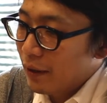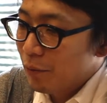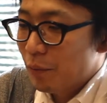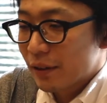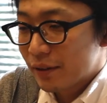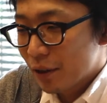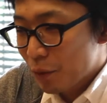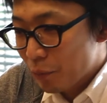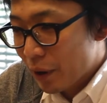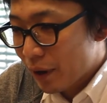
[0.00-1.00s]
But
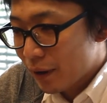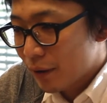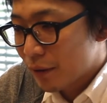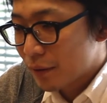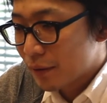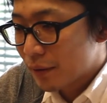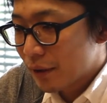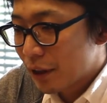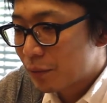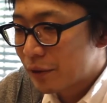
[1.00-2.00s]
somehow
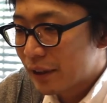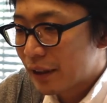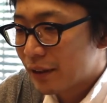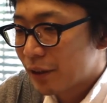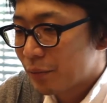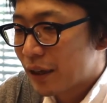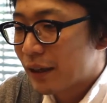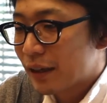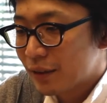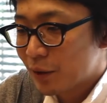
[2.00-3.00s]
every time
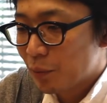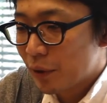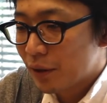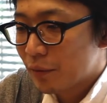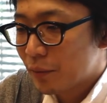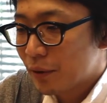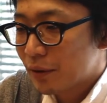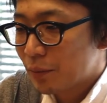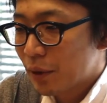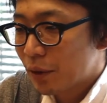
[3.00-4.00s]
I speak
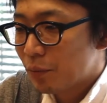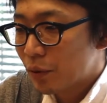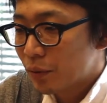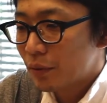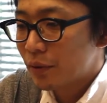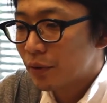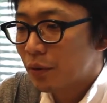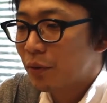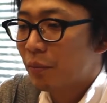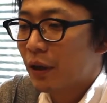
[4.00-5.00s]
with people who
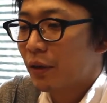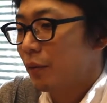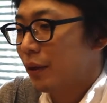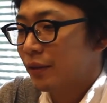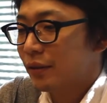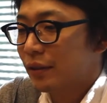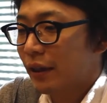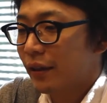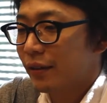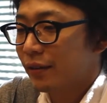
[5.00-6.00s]
saw my work
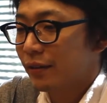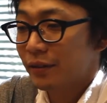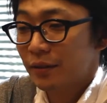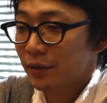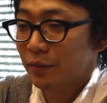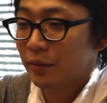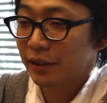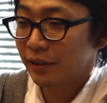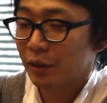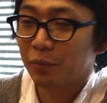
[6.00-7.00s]
saying this is
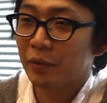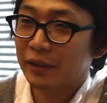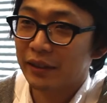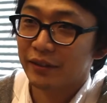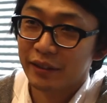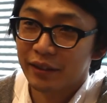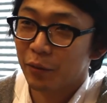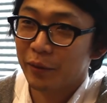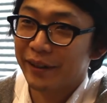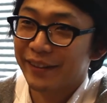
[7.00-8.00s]
really Japanese in a
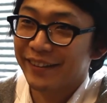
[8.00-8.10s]
way,